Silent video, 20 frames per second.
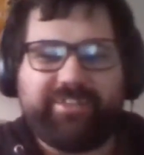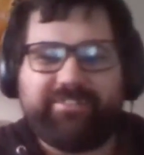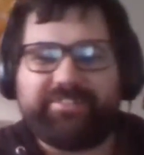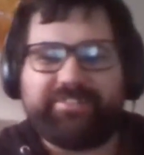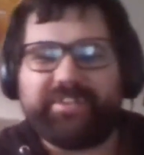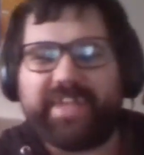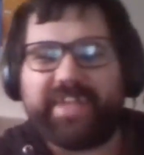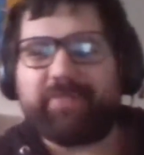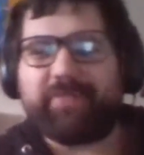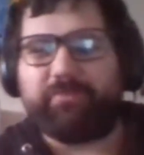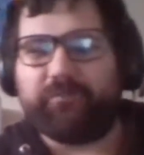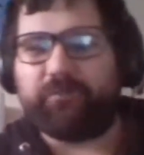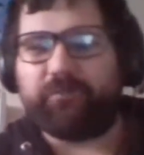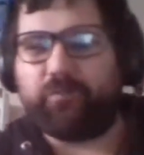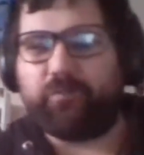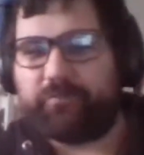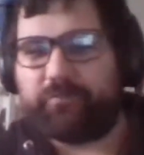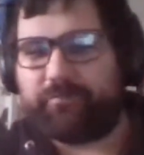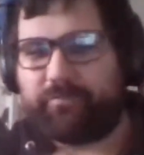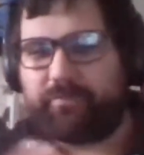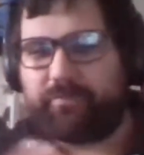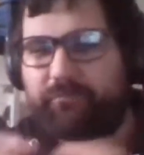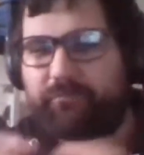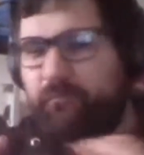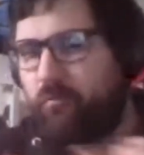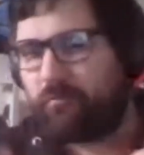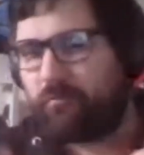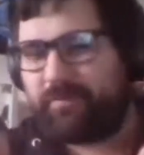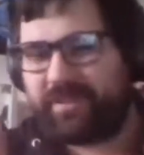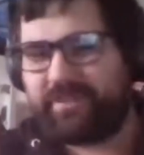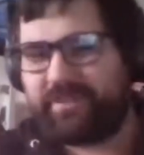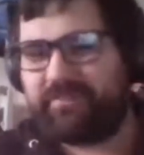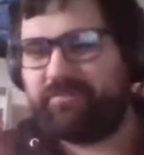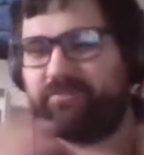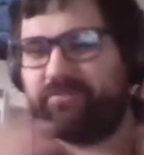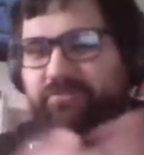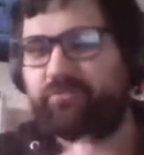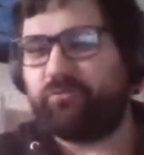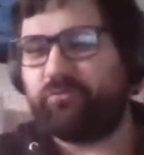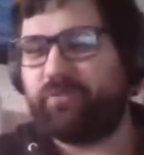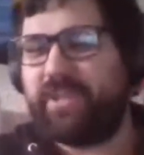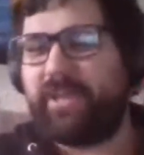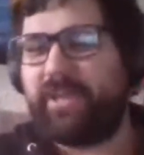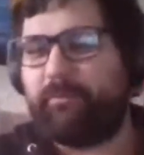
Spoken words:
name of her before until now,